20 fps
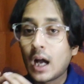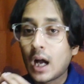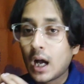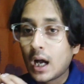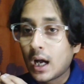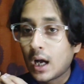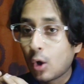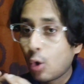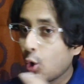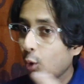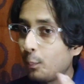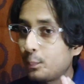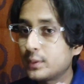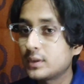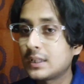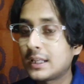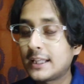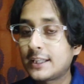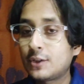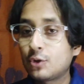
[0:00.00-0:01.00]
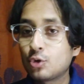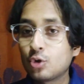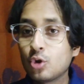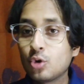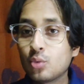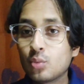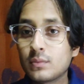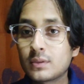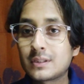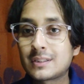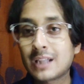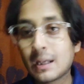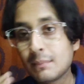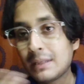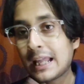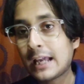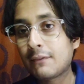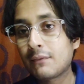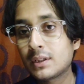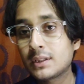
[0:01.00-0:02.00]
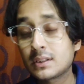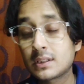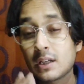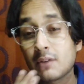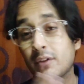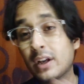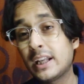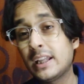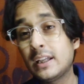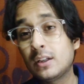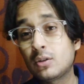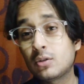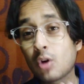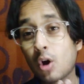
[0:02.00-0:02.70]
uh, open like you know some languages are very